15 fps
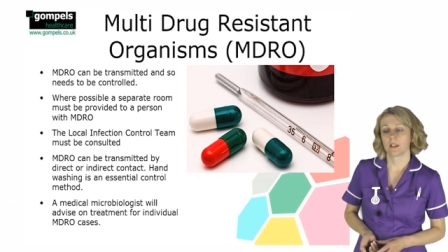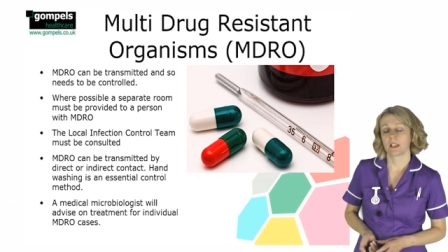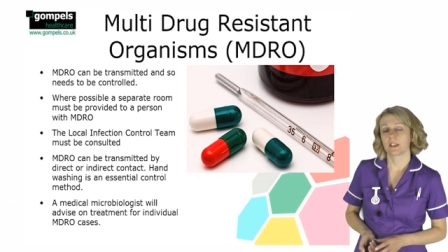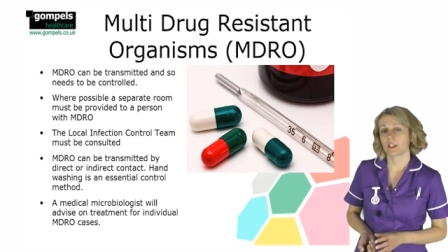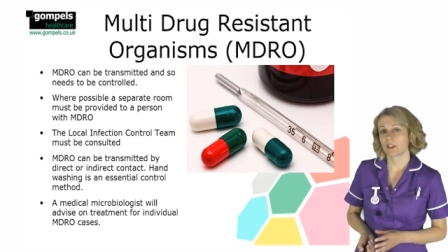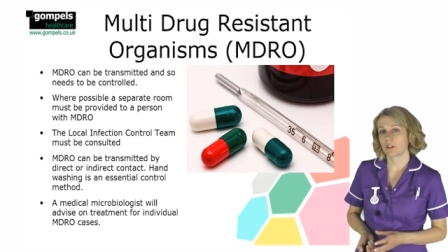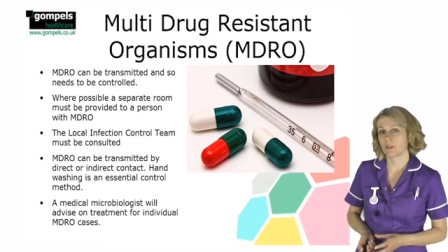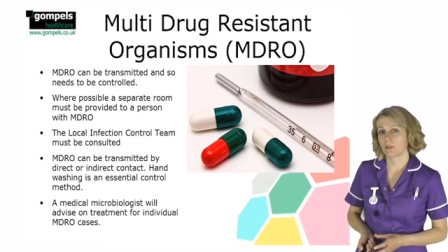
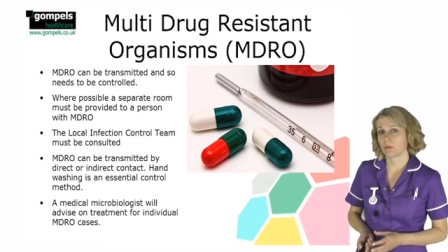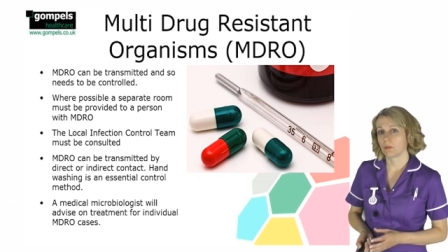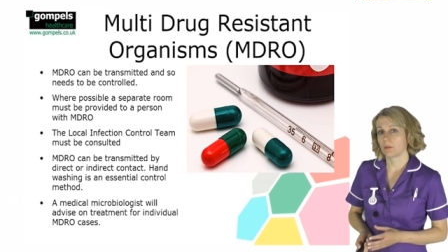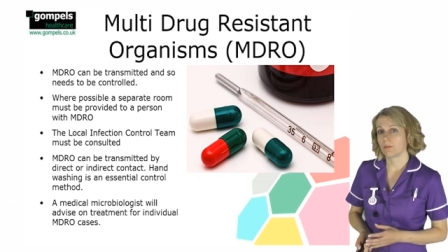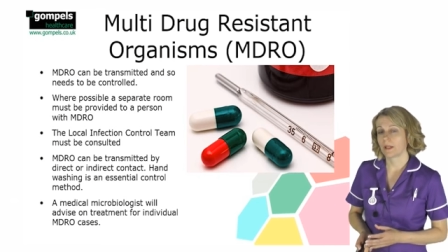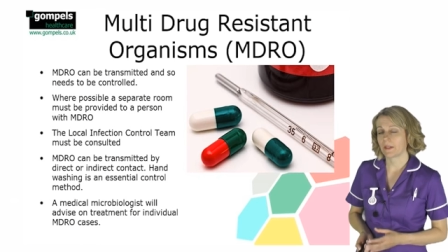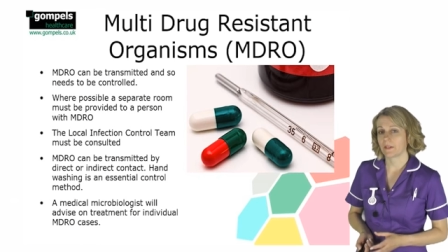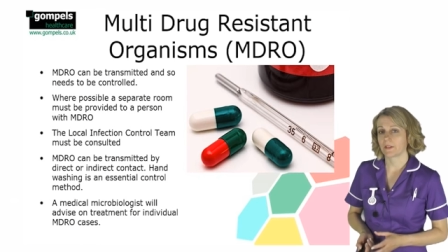Additional
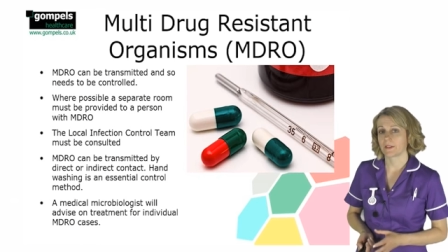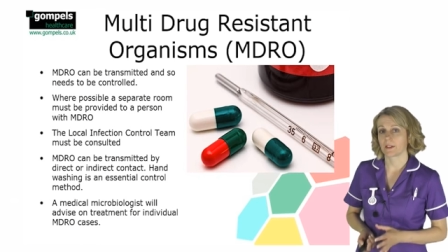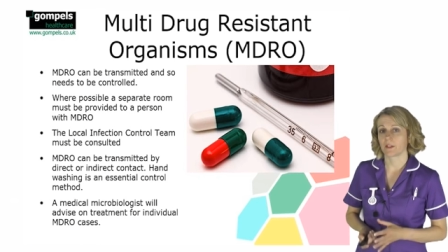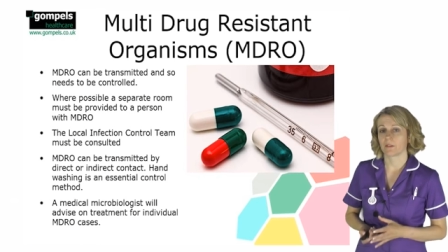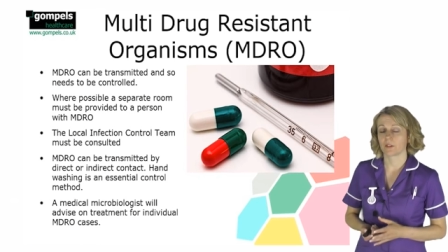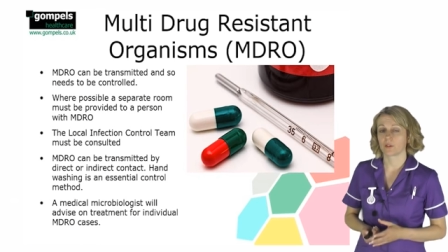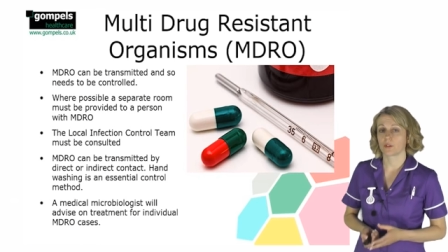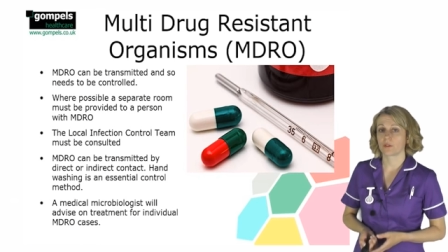methods
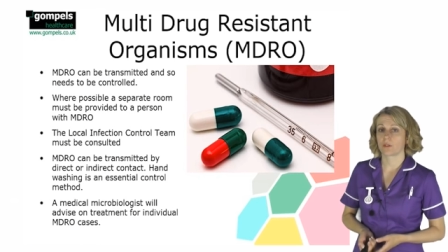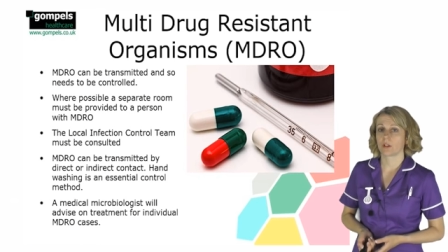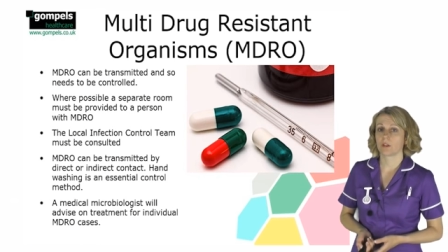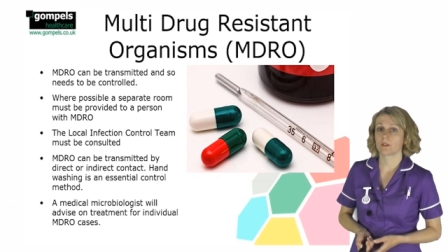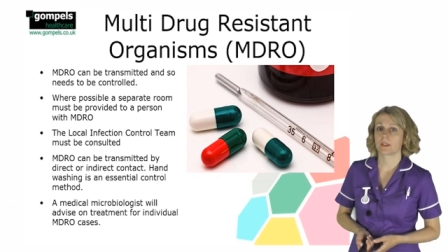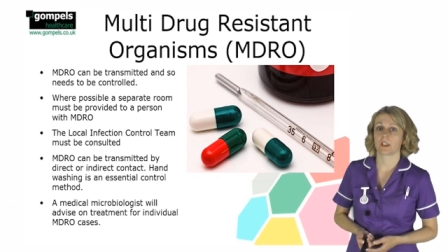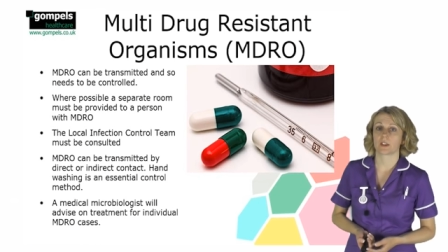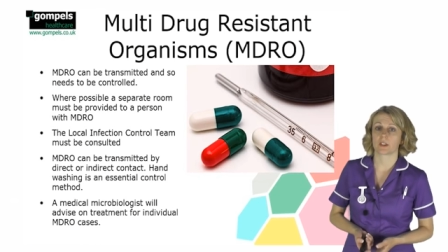of
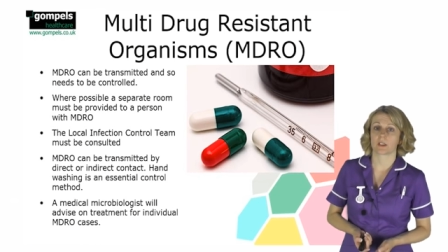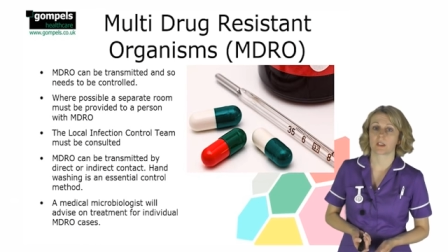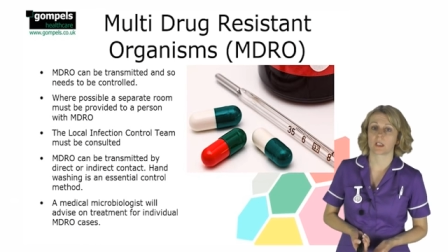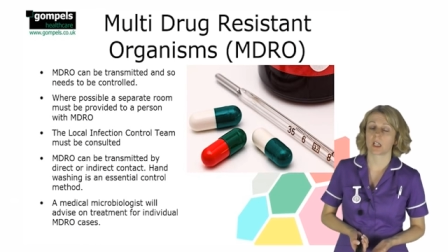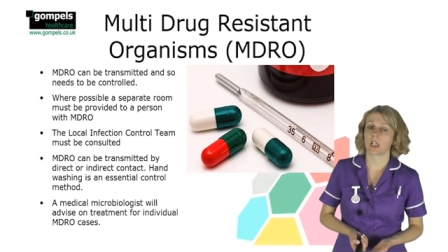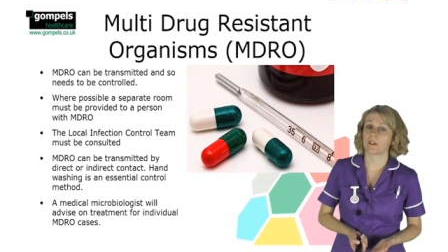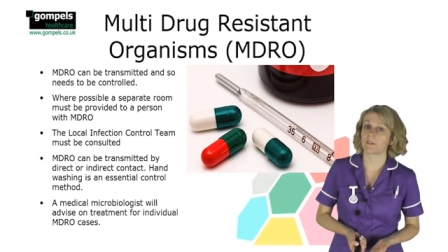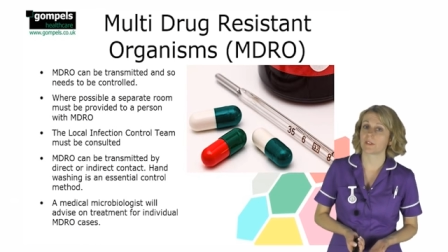control, such as
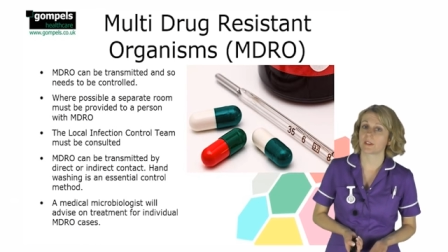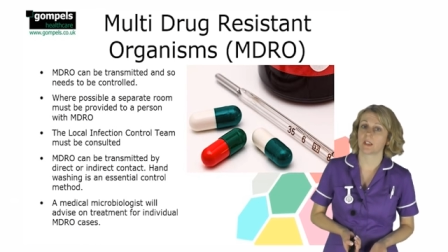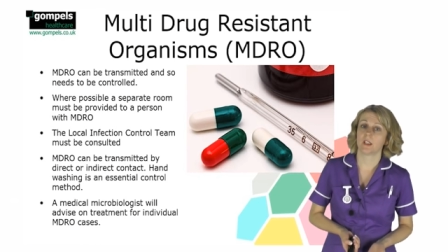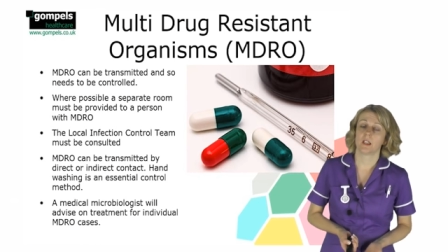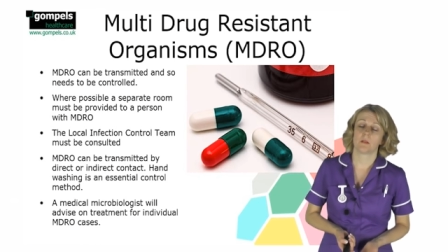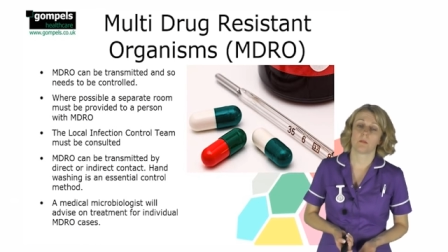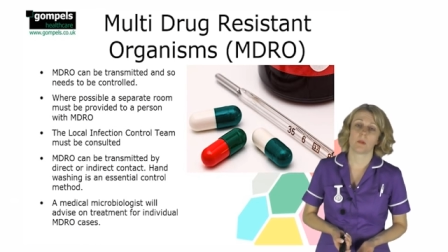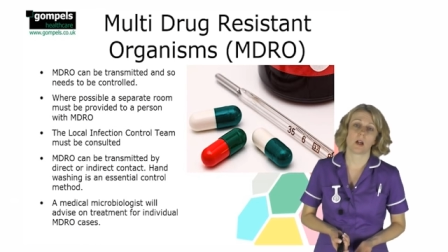gloves,
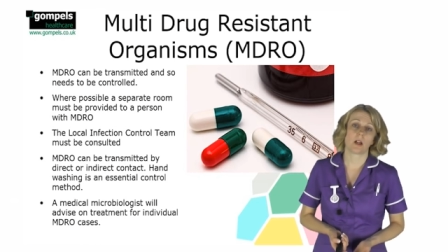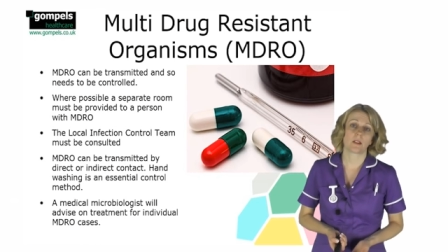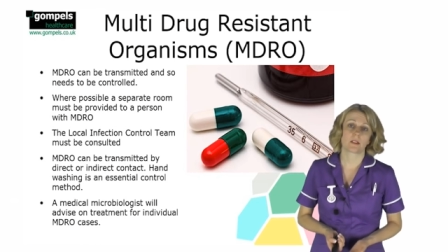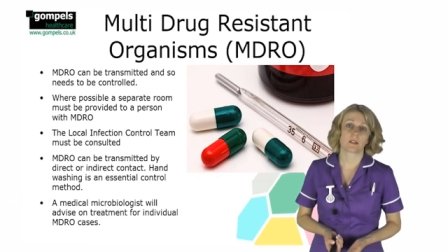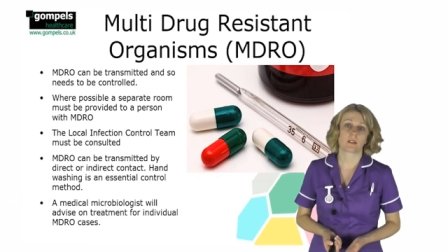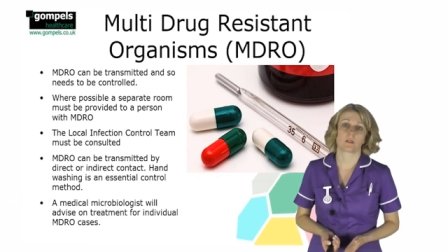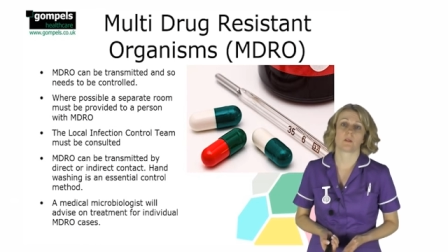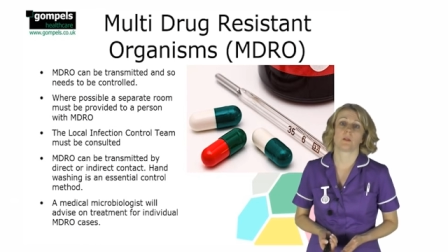
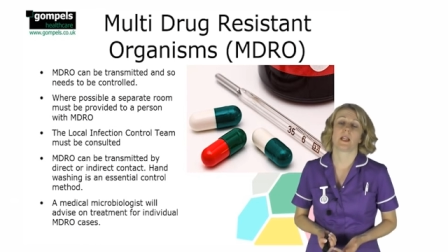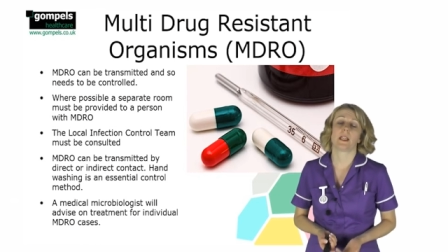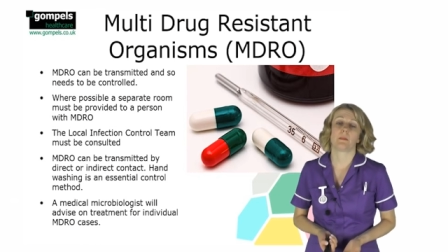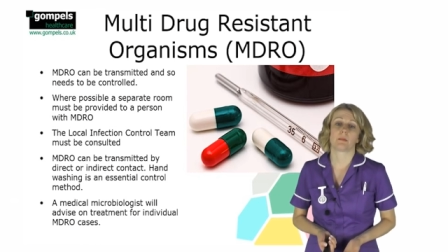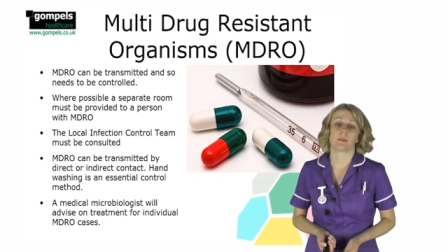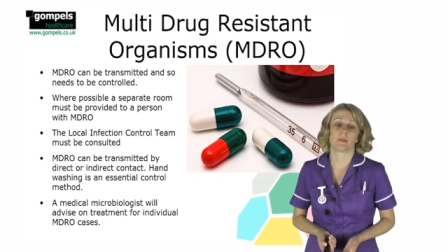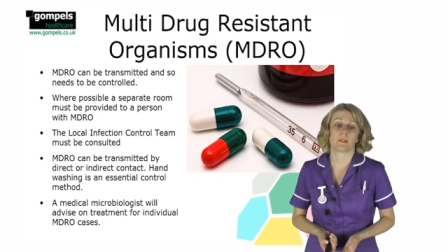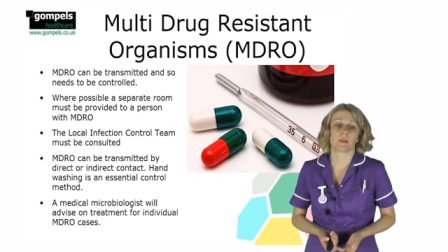masks, or
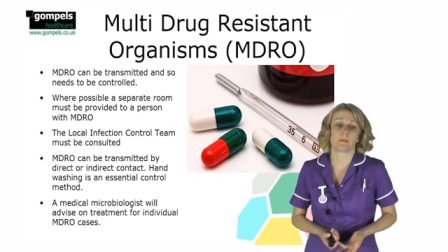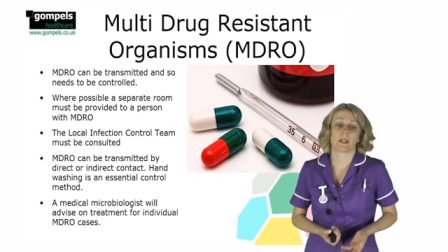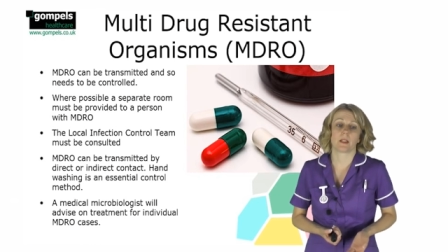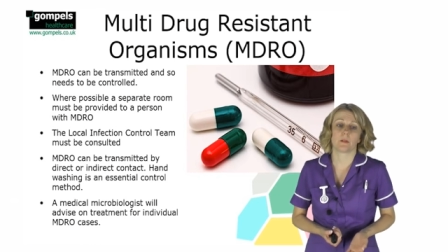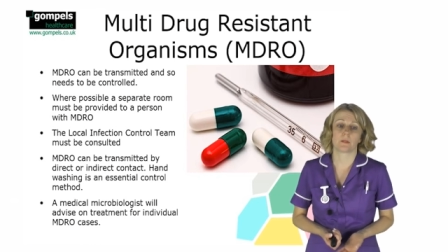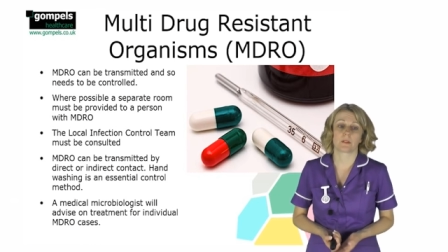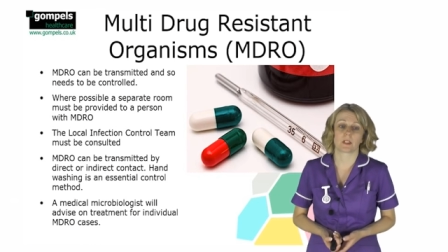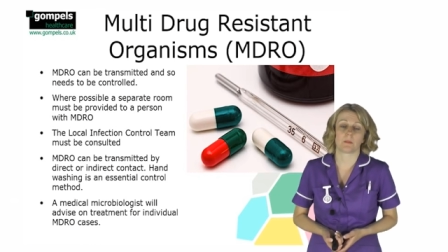aprons, may
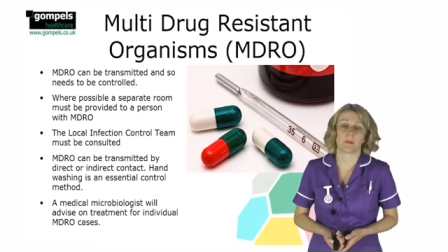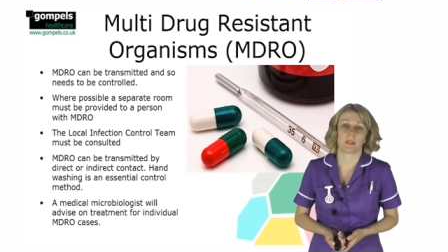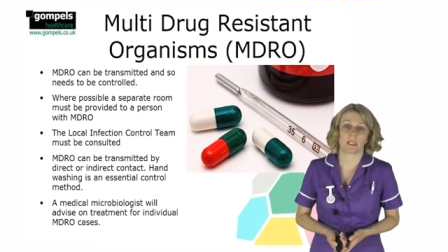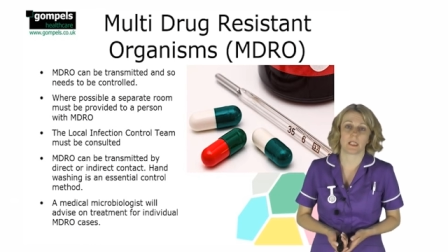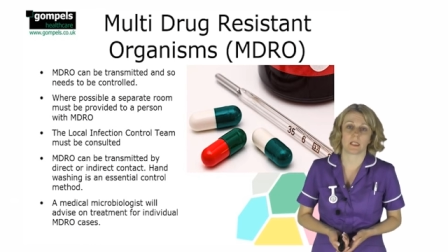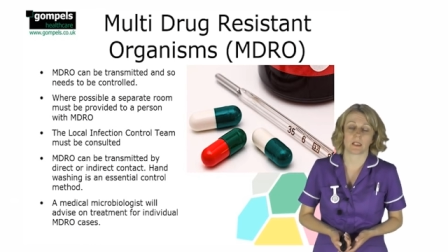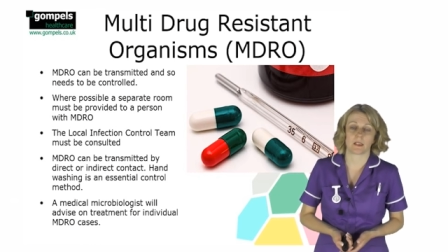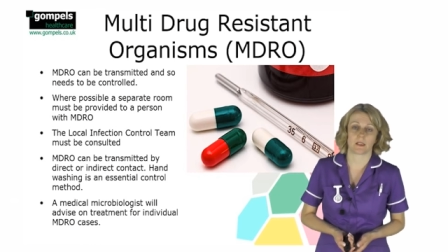also be
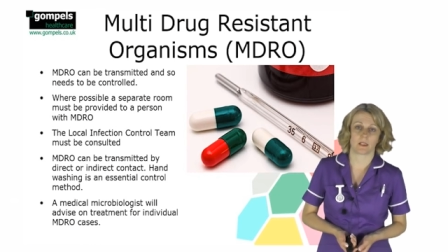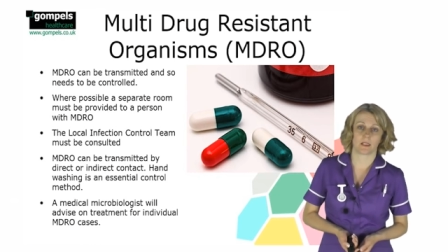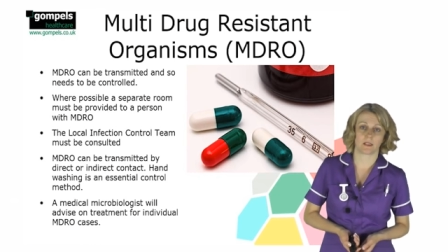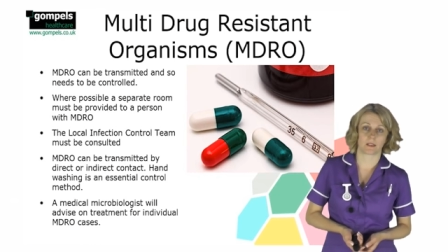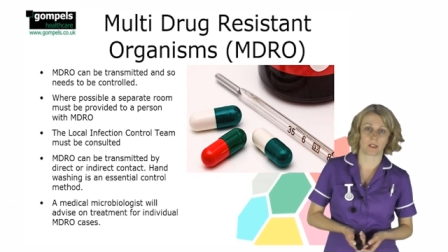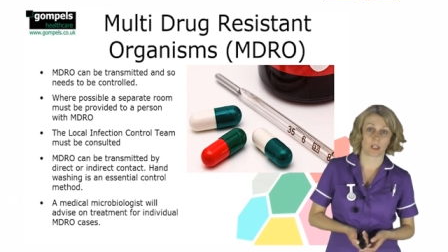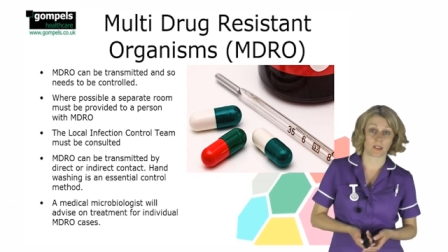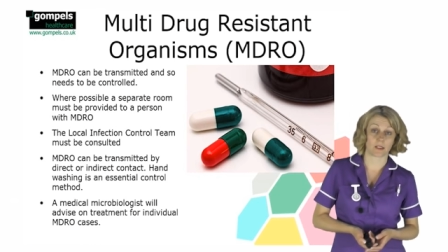needed in
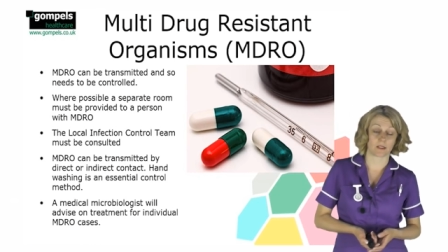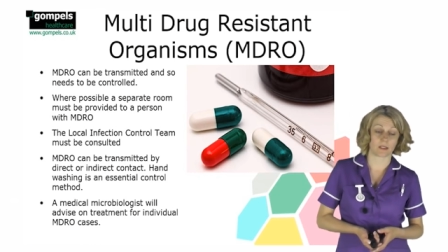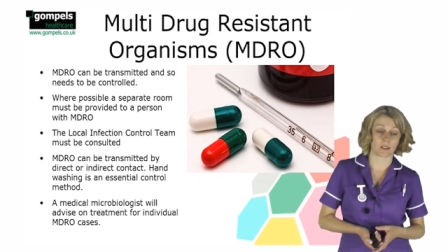certain